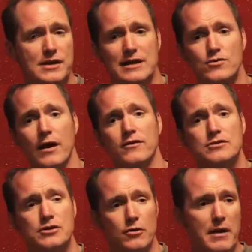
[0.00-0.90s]
That's why
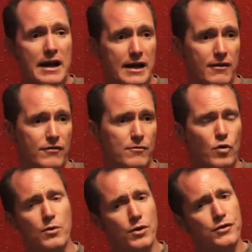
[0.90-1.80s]
there's so many of them.
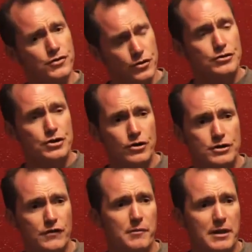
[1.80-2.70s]
We were the true
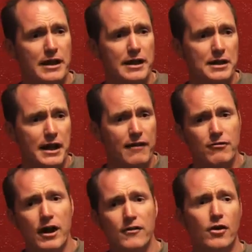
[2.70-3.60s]
church in the beginning, and
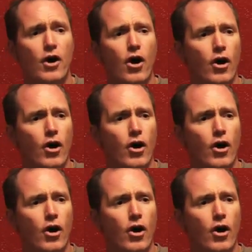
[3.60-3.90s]
every other,